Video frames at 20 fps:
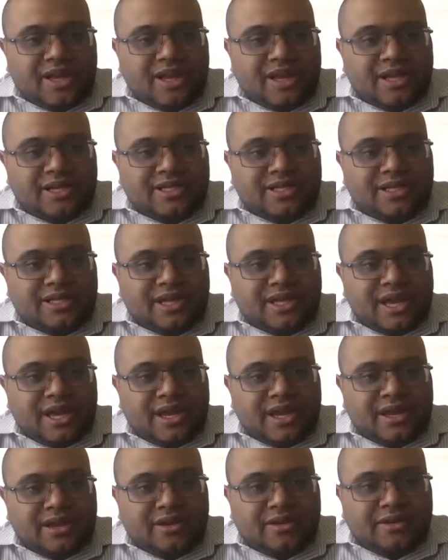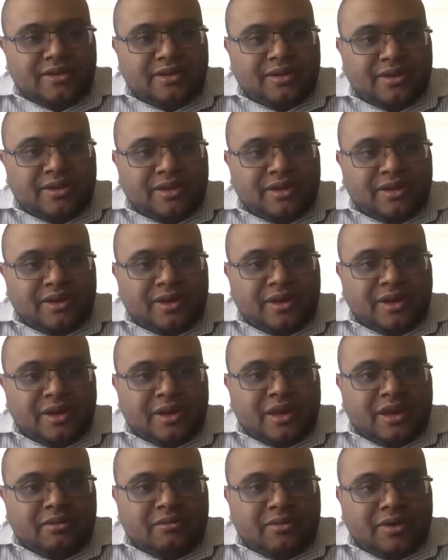that they
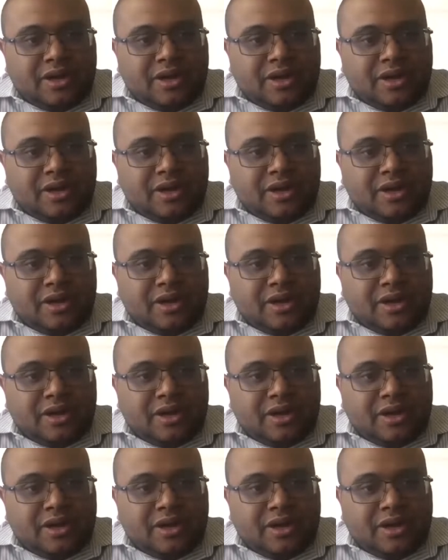stated,